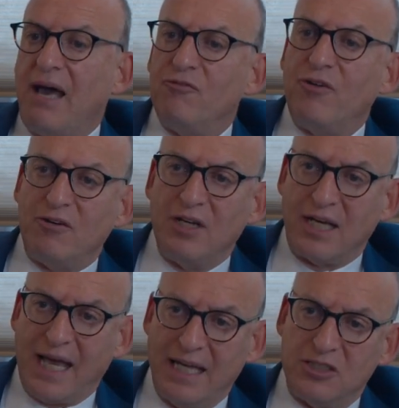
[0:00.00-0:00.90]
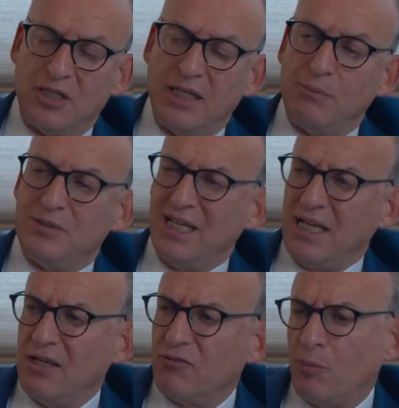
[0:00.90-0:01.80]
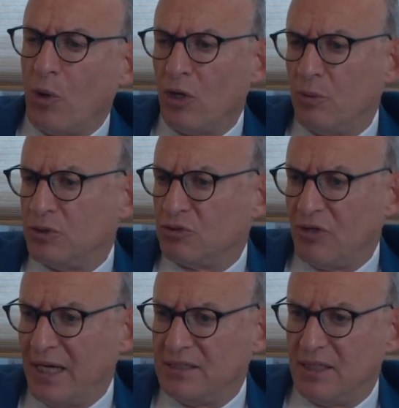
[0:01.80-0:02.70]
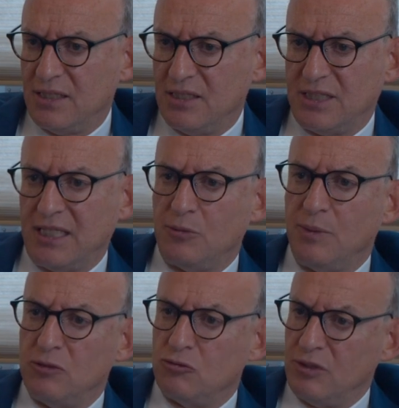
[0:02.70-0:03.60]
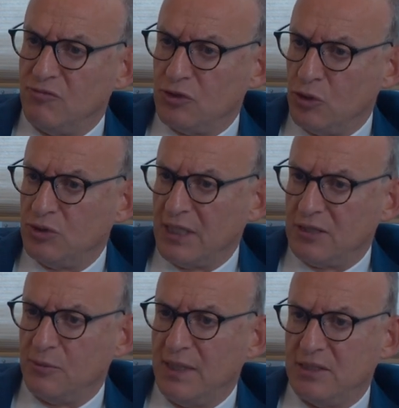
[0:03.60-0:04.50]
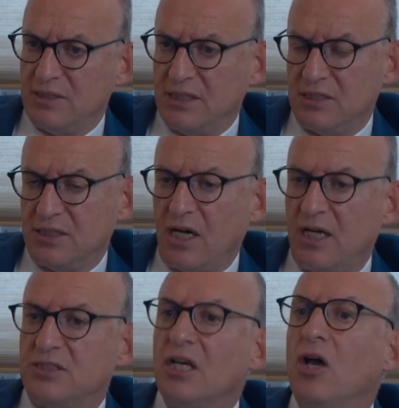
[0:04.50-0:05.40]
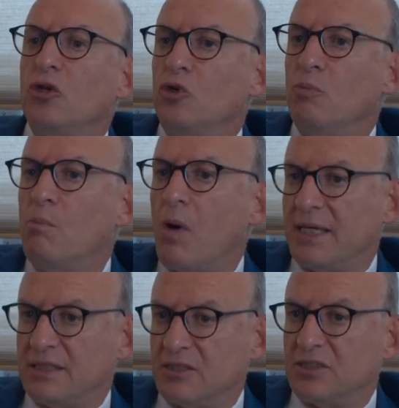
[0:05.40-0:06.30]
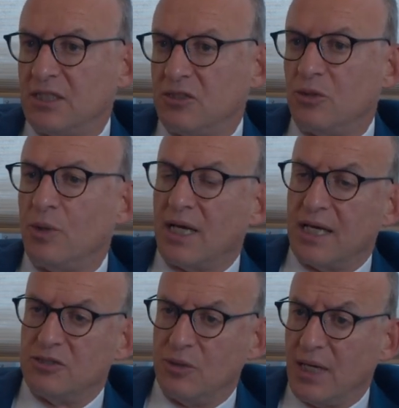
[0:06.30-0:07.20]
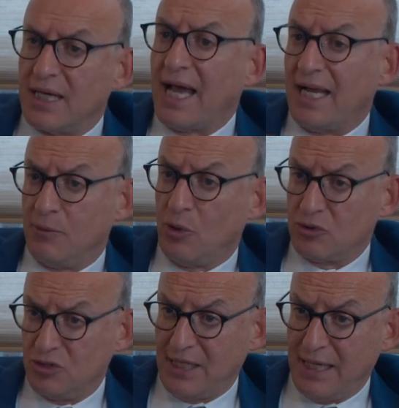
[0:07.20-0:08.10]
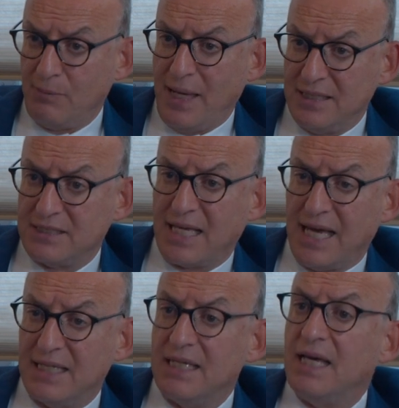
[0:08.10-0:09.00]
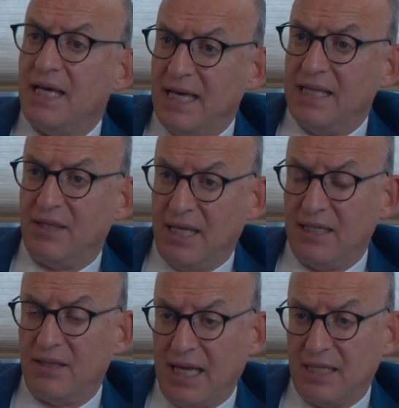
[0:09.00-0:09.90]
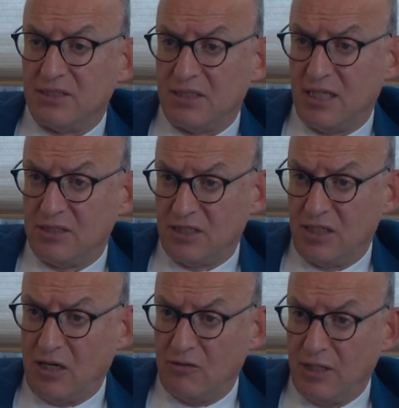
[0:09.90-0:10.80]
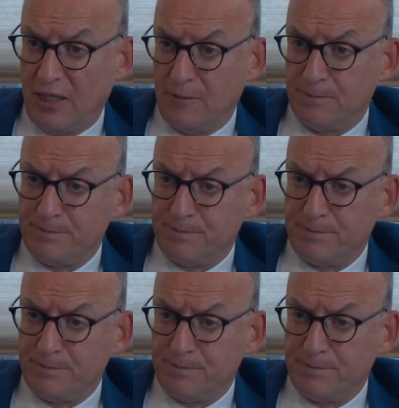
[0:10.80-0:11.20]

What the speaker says: And very occasionally, particularly if the polyp was greater than a centimeter or even 2 centimeters in size, you might consider doing a gallium octatate PET scan in that scenario.